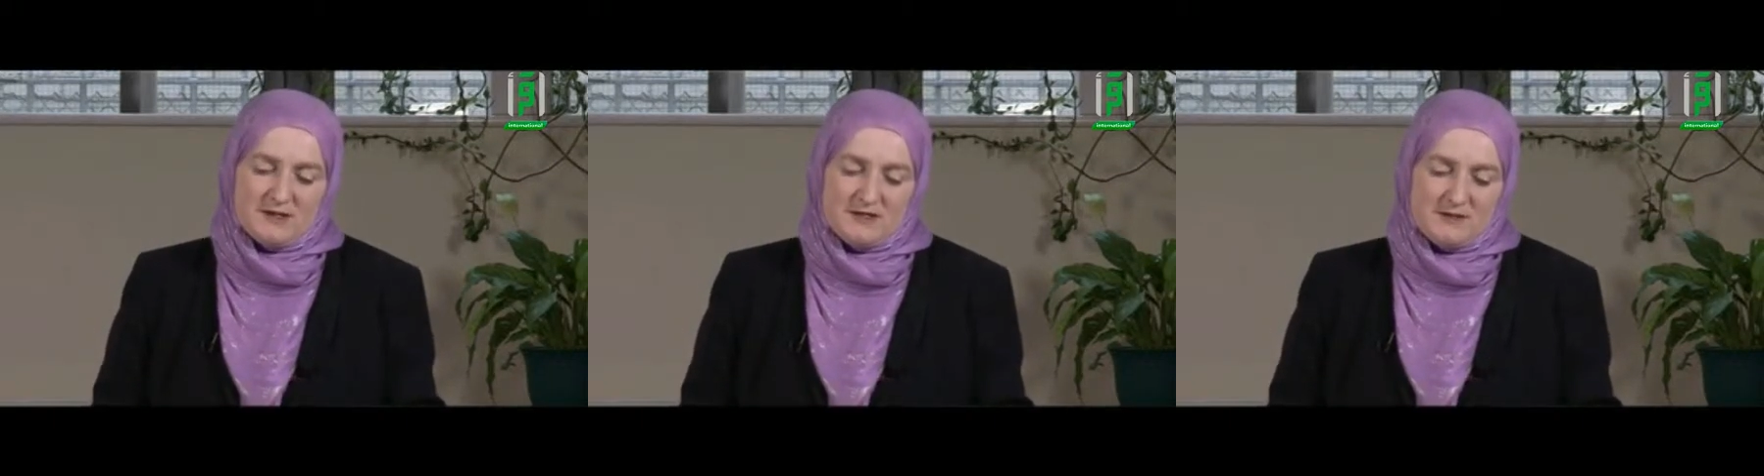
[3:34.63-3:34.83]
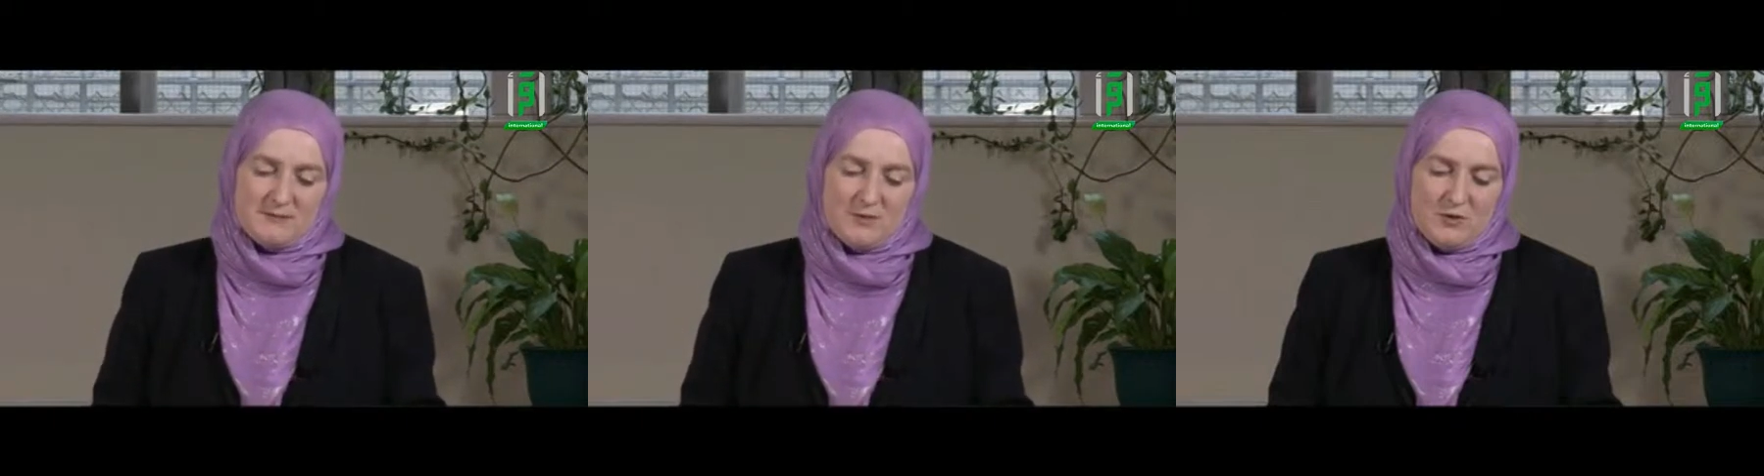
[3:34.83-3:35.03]

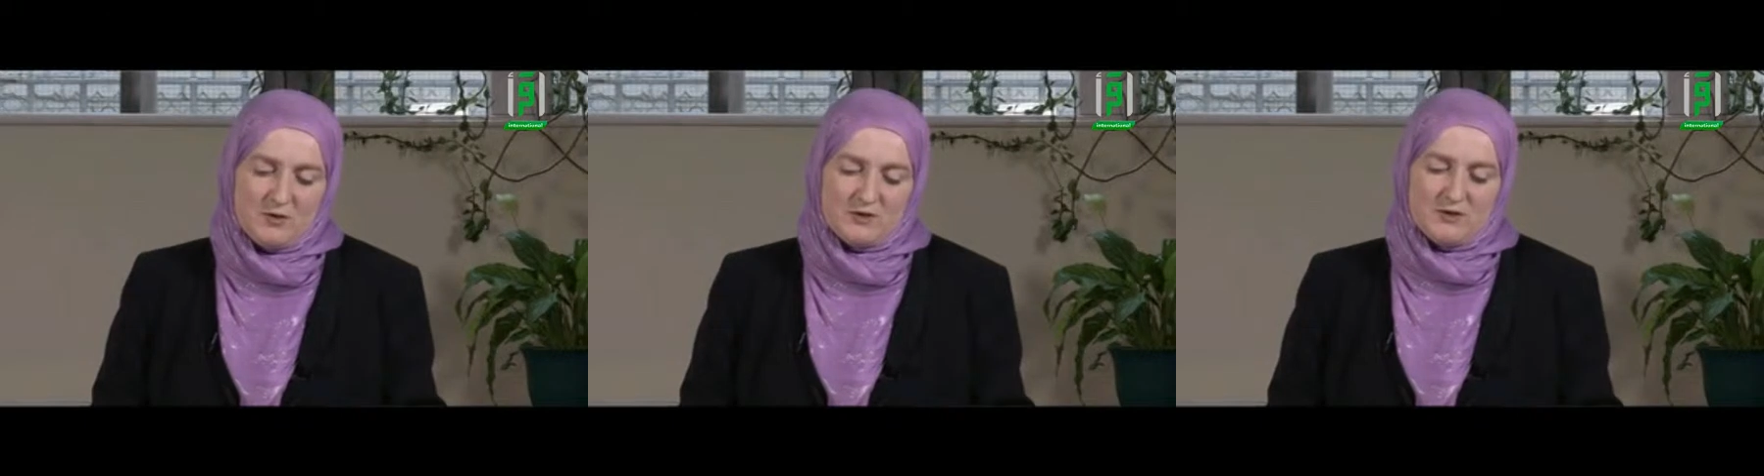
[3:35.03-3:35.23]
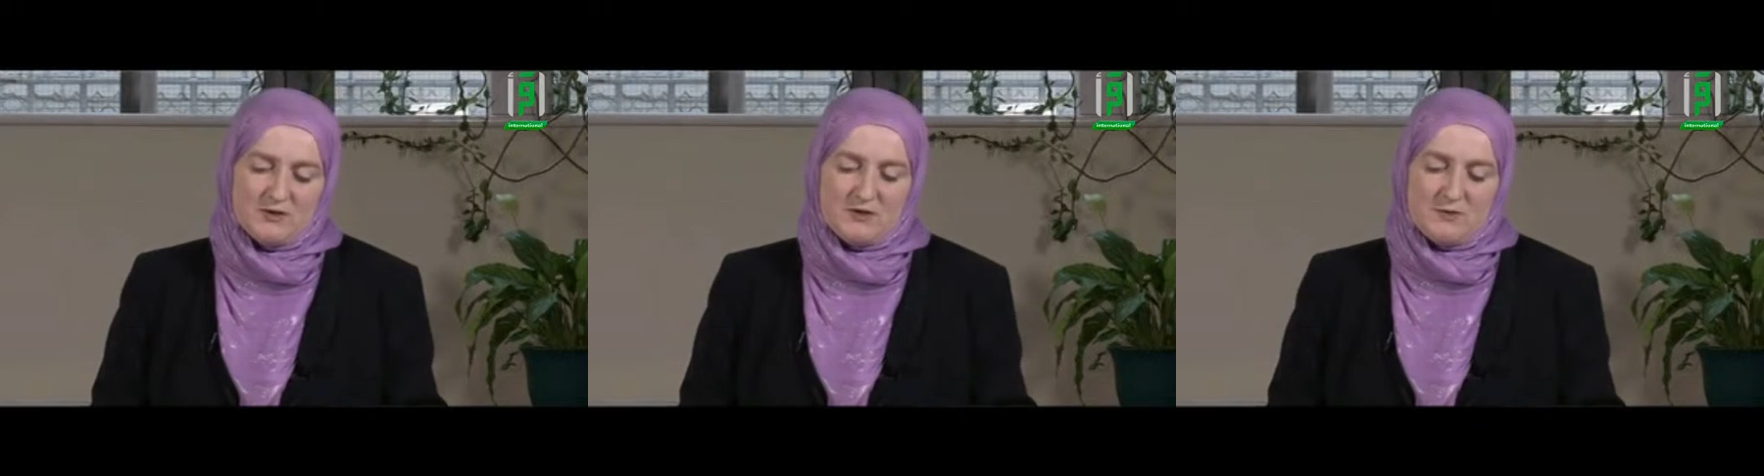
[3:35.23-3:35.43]
And it's
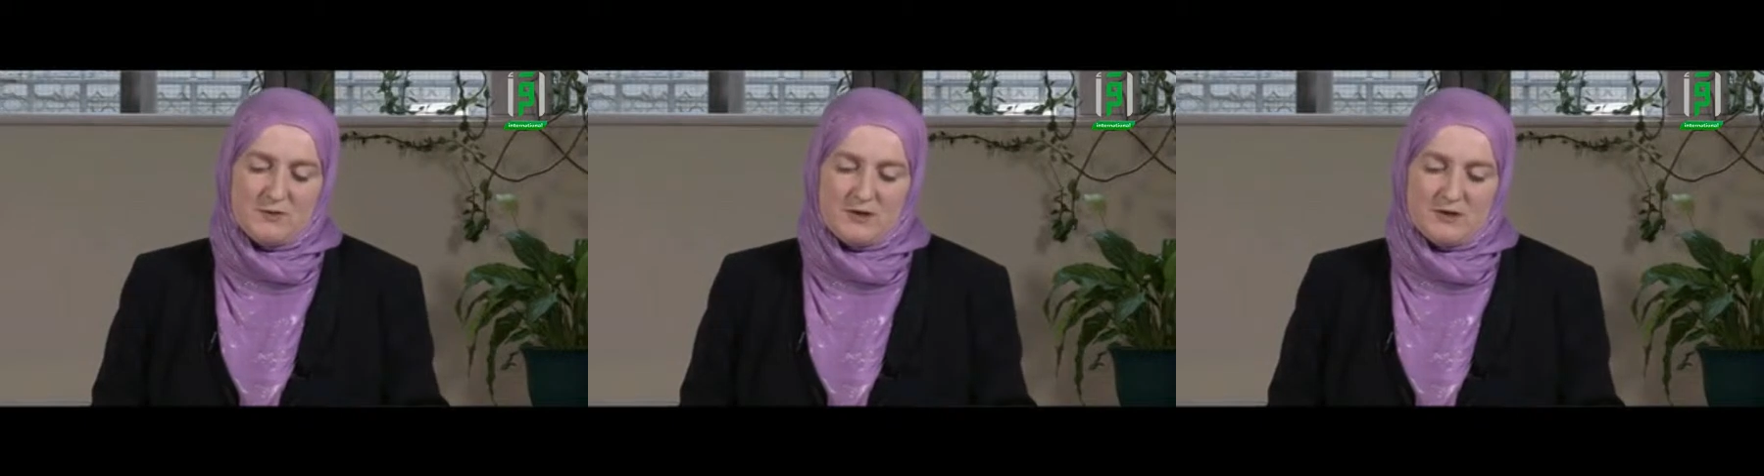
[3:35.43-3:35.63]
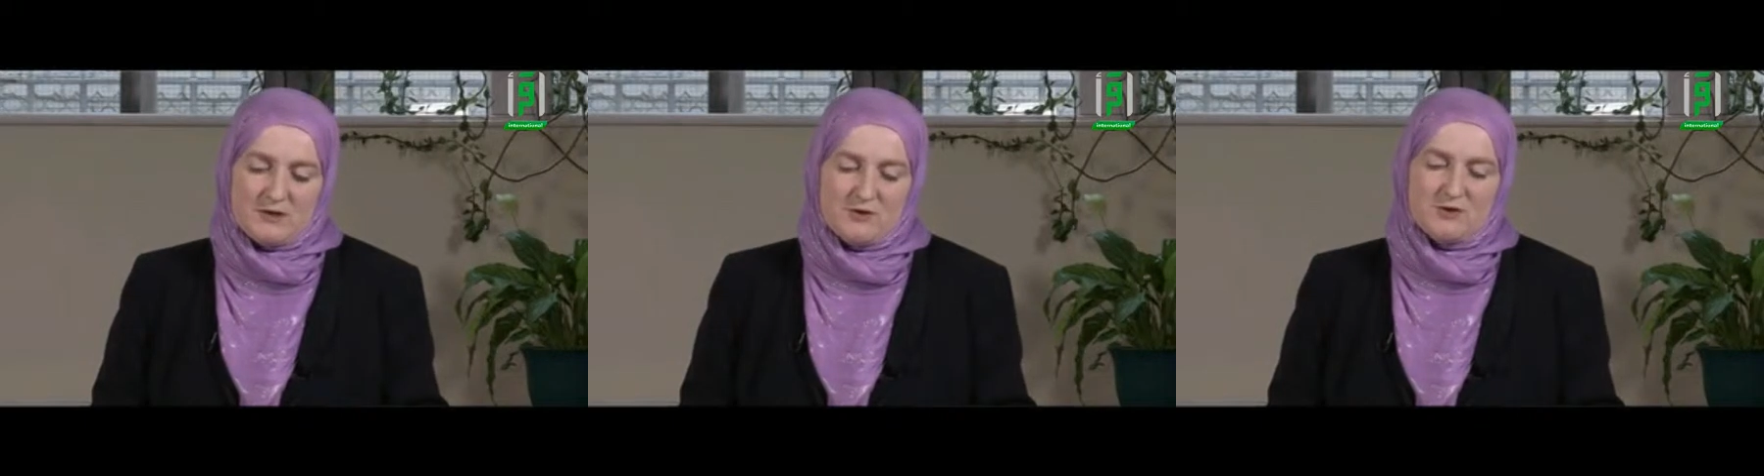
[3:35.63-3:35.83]
important that
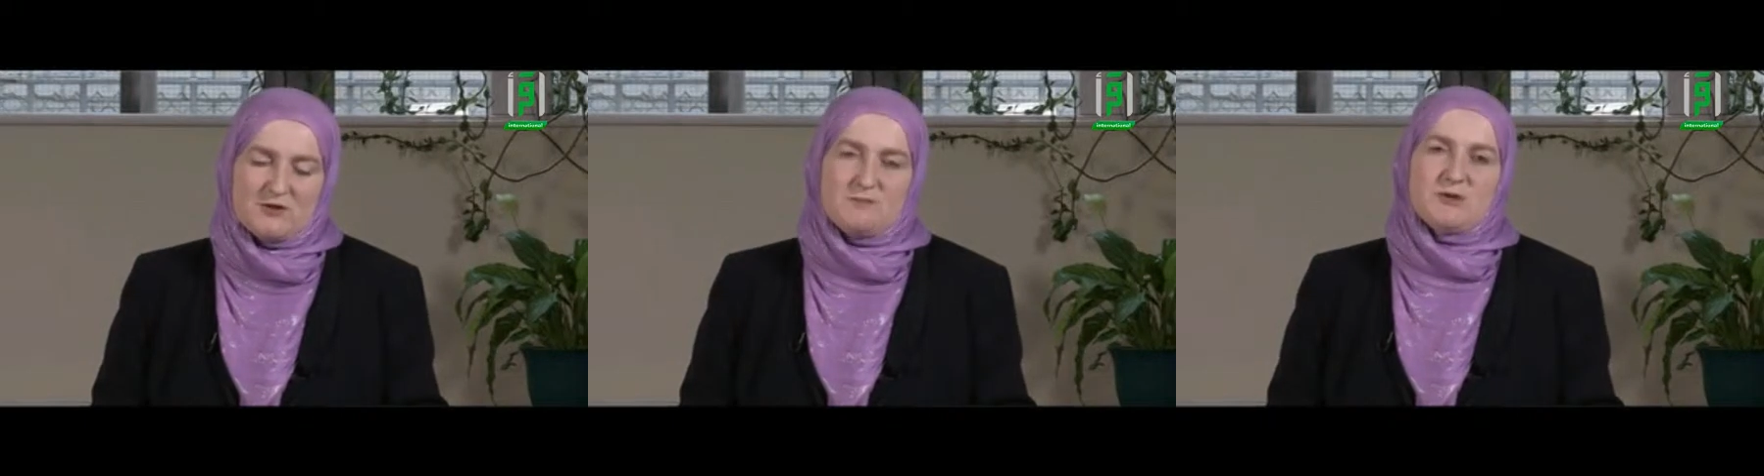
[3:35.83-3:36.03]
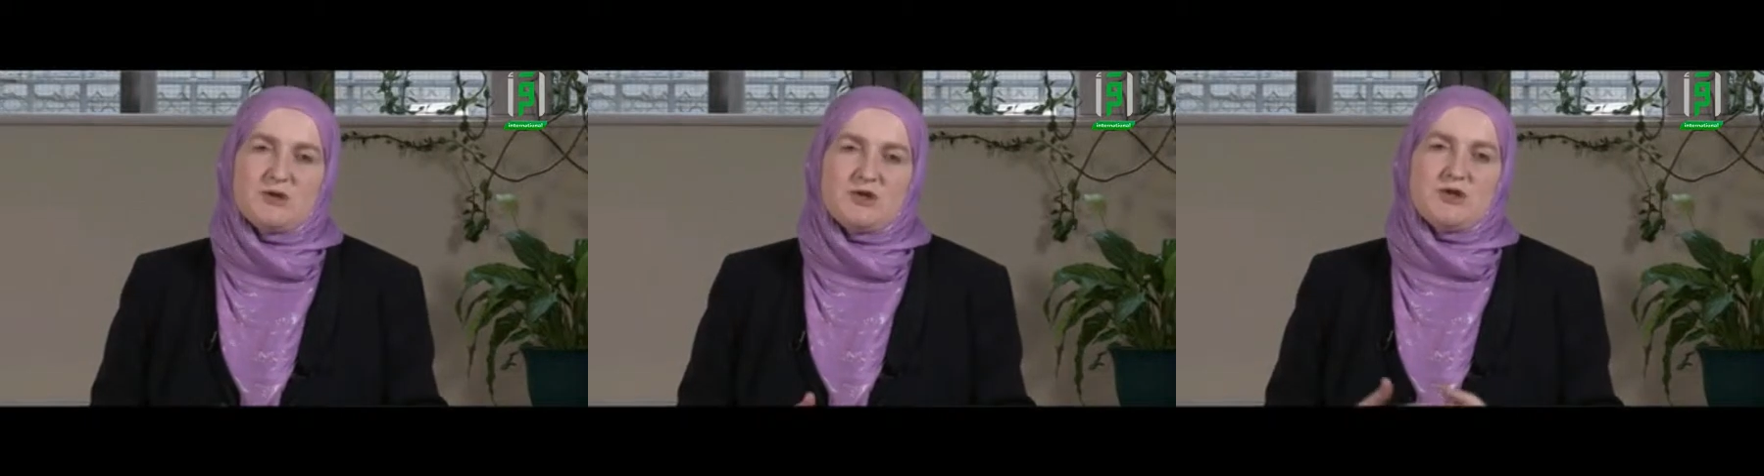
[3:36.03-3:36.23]
we don't
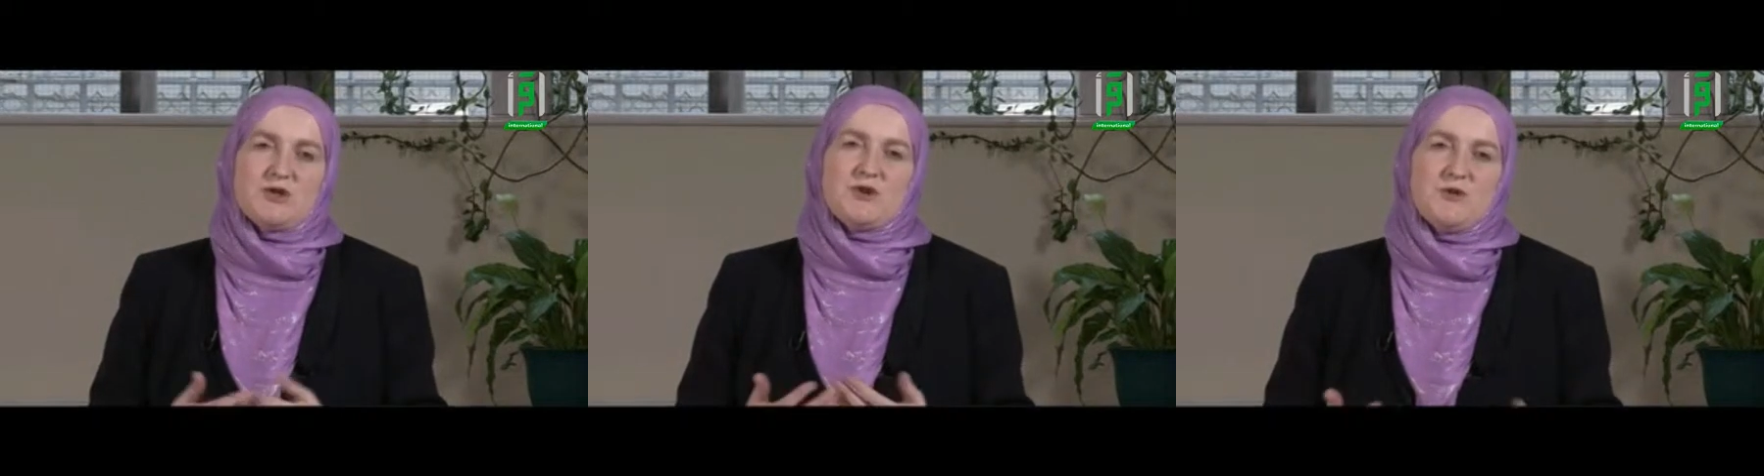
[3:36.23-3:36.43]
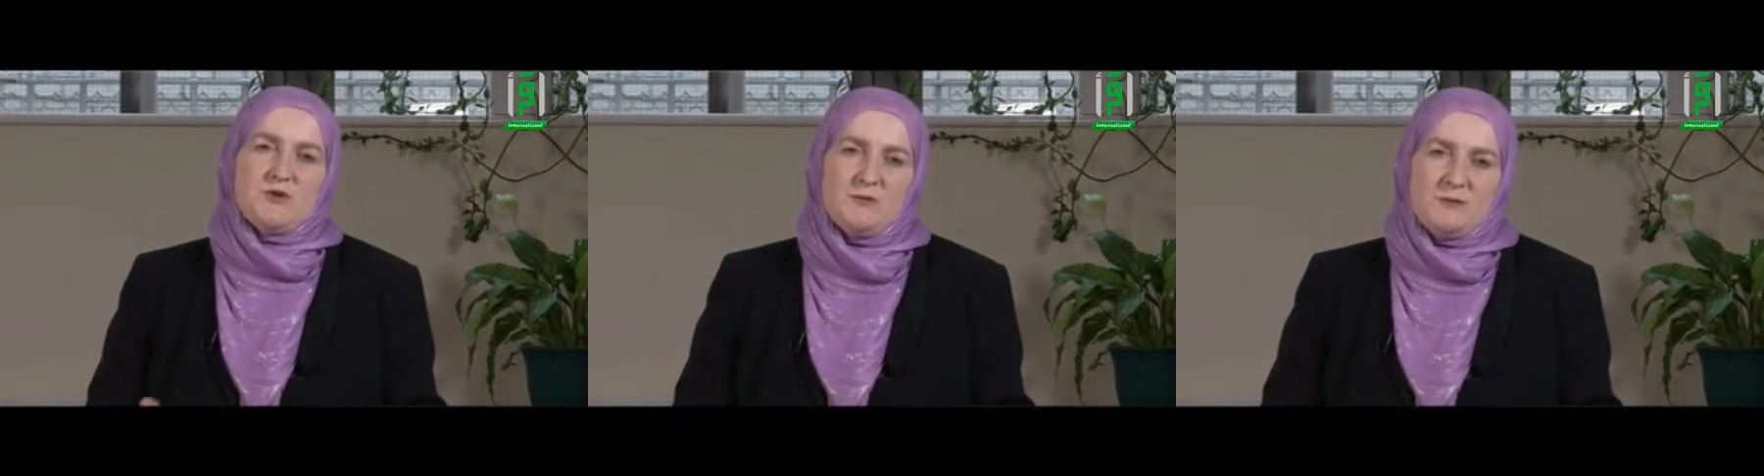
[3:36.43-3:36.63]
just
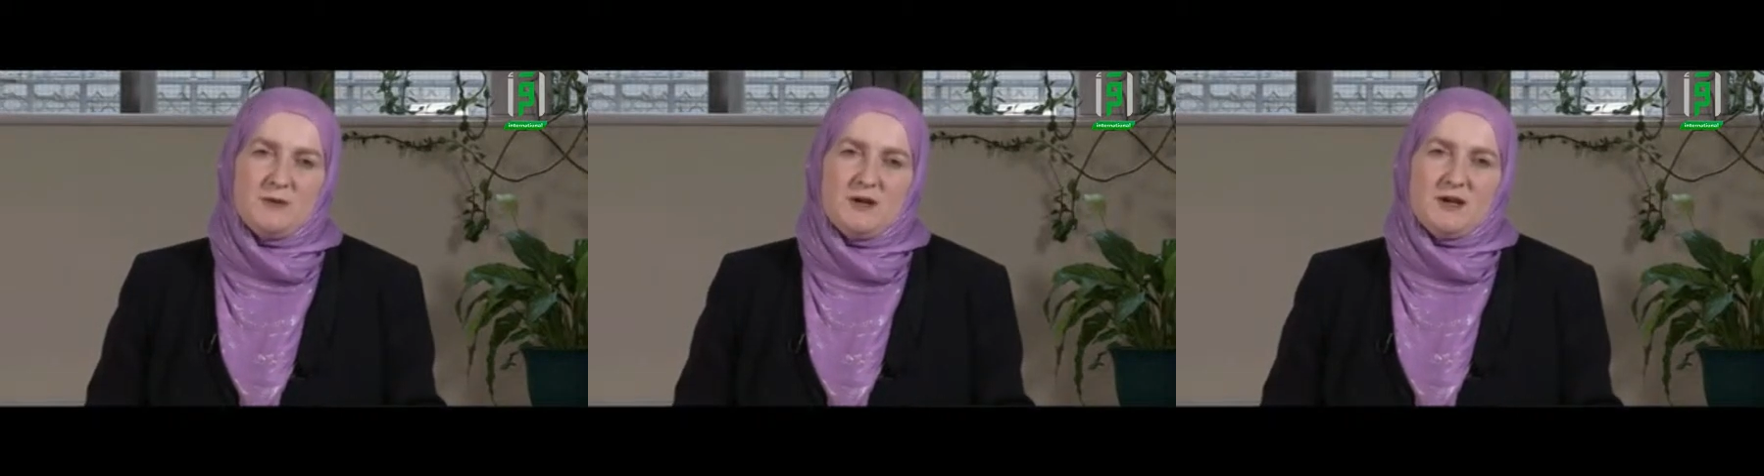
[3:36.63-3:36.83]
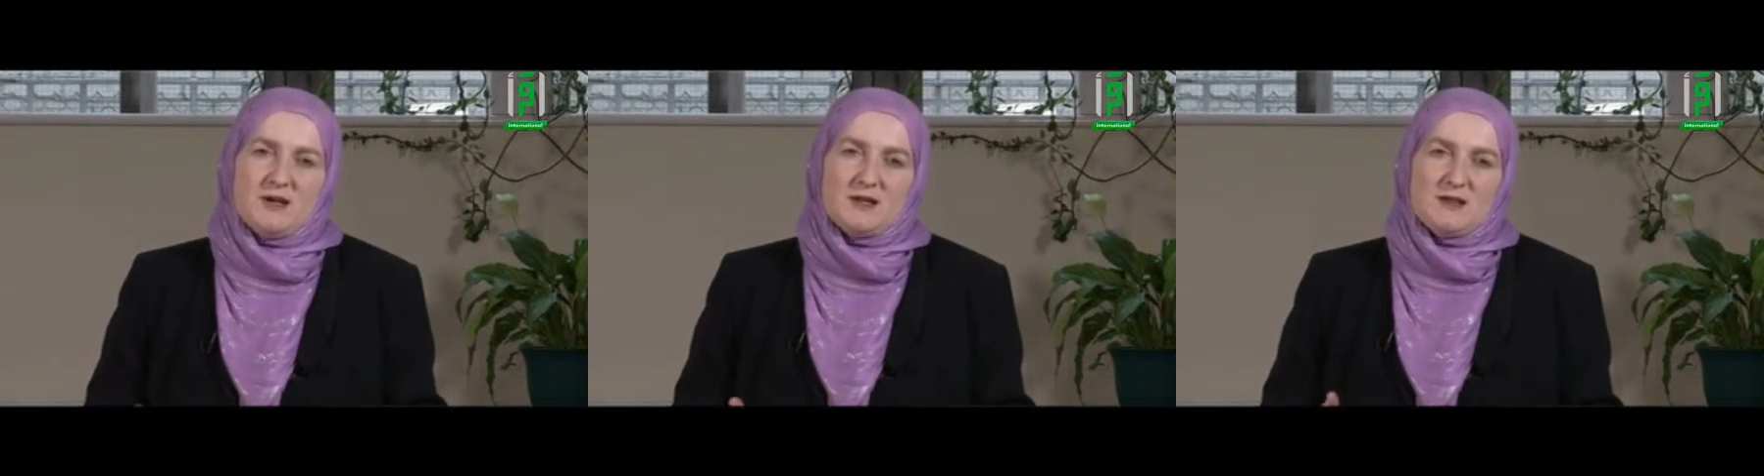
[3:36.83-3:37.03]
presume